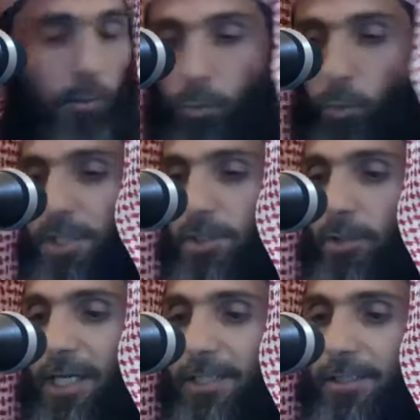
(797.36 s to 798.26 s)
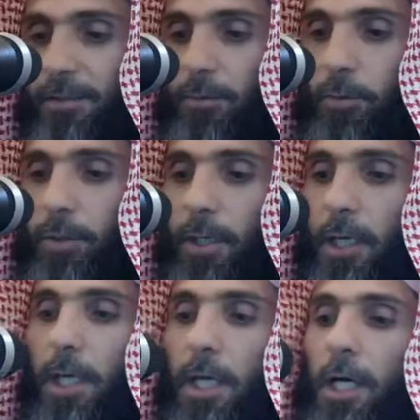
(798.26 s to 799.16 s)
worse or less? So
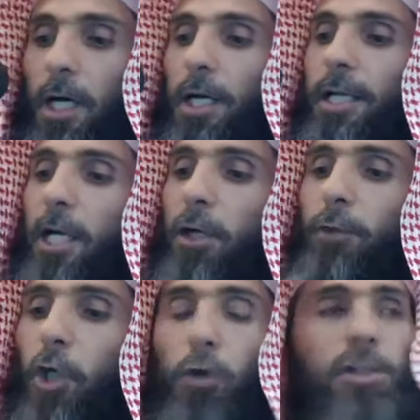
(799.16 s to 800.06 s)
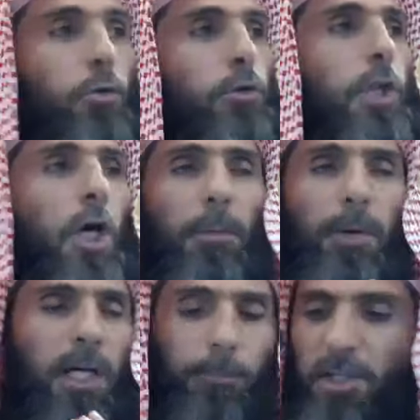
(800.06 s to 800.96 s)
none of those who talk
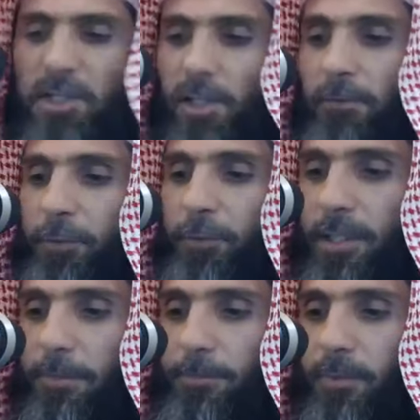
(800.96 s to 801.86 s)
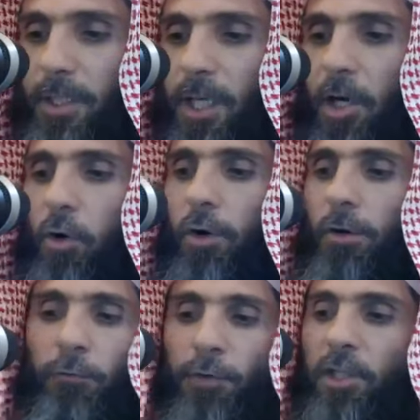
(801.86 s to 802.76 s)
about personal freedom
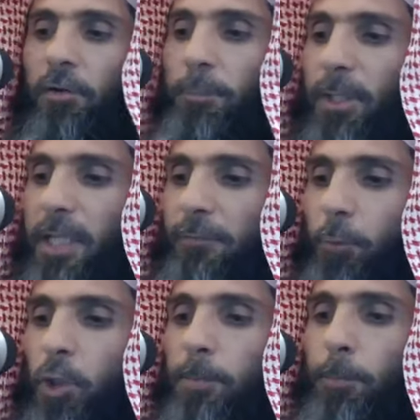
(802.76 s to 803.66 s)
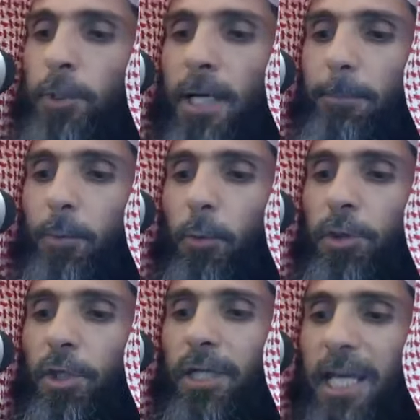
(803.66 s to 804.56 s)
or freedom of belief would put up
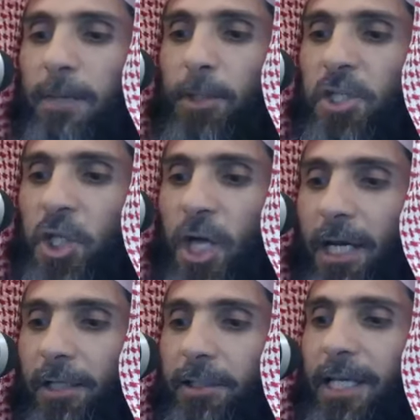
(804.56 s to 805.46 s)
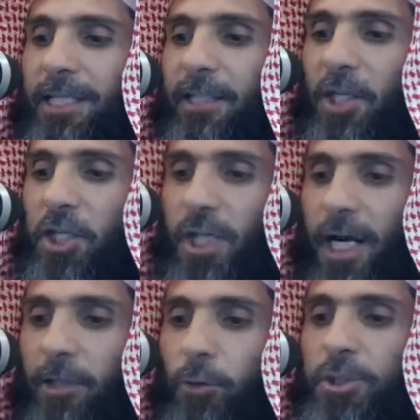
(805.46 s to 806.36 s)
with a neighbor's child hitting their
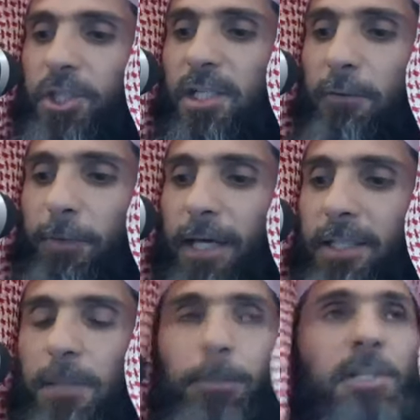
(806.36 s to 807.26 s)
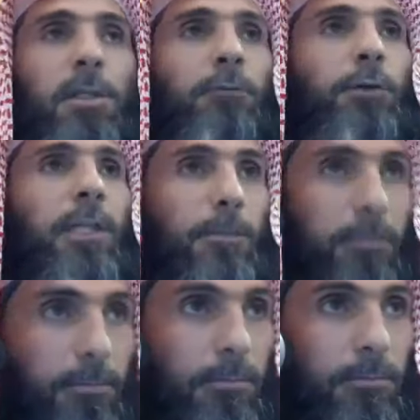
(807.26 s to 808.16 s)
child or justify it as a personal freedom.
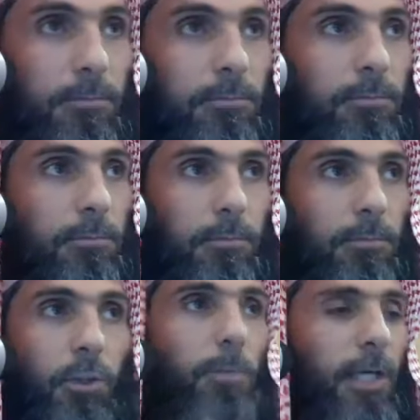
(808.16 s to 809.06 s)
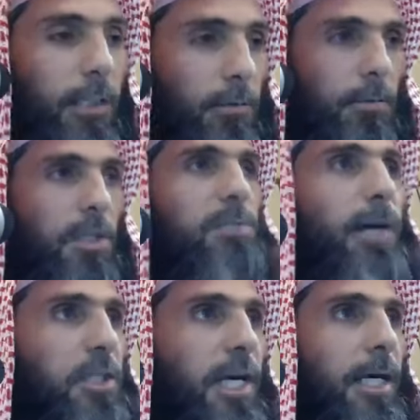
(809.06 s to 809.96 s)
Nobody. It's
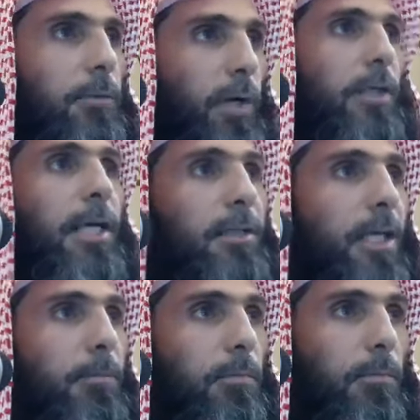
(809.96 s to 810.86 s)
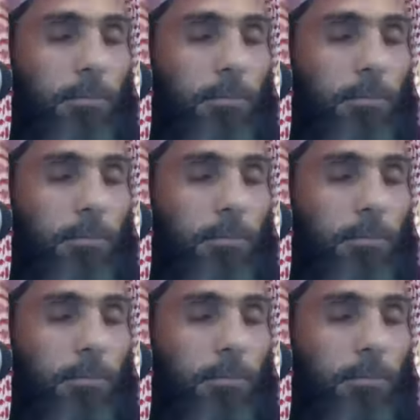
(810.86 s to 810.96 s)
my child. Why do you hit him?